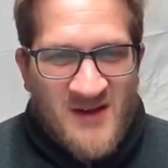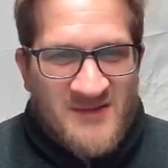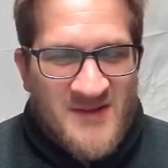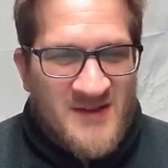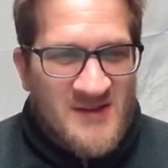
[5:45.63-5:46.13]

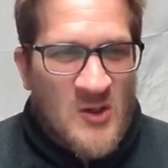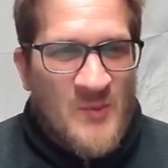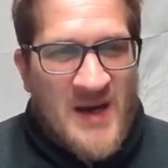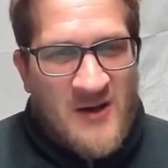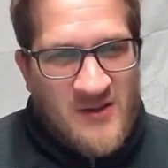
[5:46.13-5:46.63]
the low
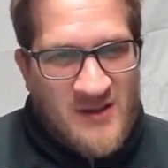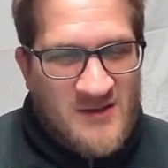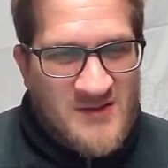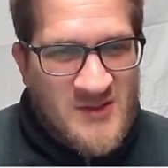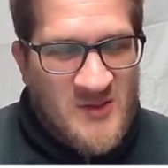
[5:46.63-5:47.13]
power
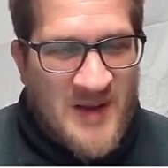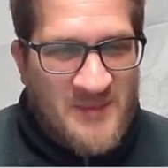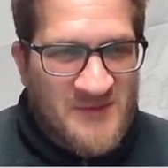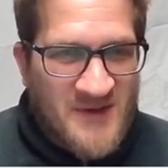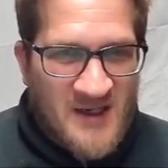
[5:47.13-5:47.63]
tube
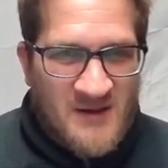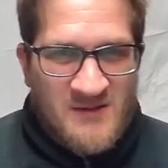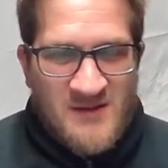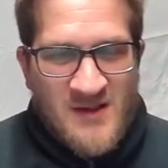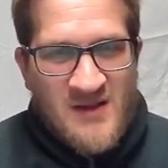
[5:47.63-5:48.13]
amplifier
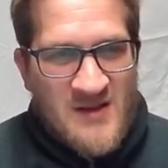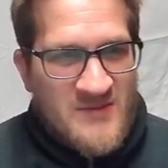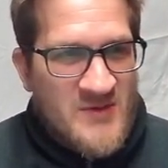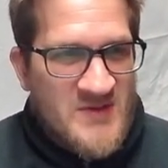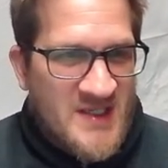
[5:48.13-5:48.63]

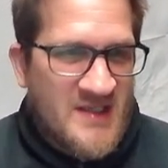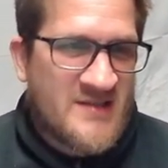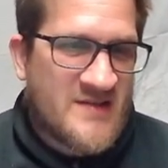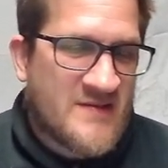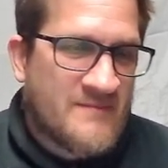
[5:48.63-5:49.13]

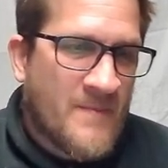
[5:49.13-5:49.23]
enthusiasts.